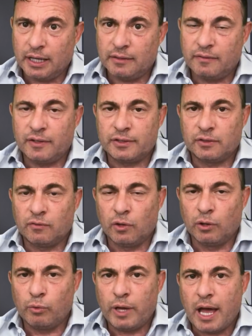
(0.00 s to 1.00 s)
And first
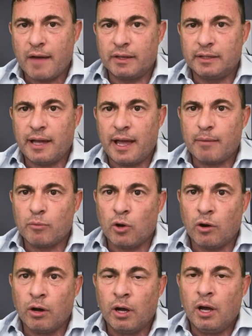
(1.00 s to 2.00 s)
of all, we have a
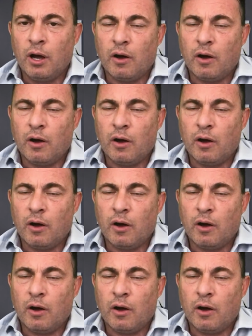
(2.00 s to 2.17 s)
demo